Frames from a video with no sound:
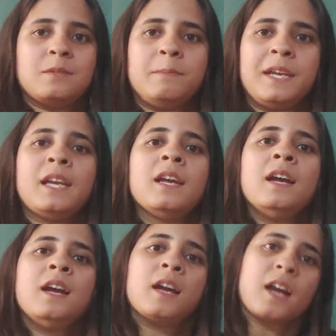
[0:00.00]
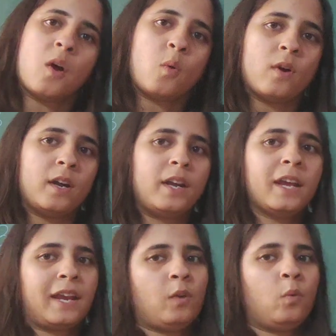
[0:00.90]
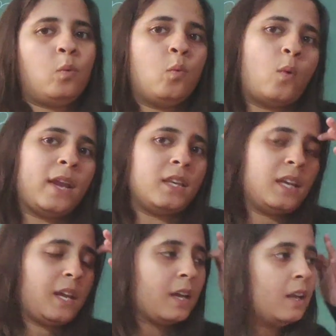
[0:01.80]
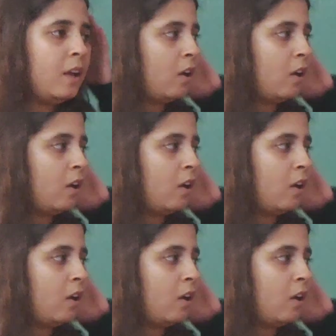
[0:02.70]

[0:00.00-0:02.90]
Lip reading: is being covered in one day.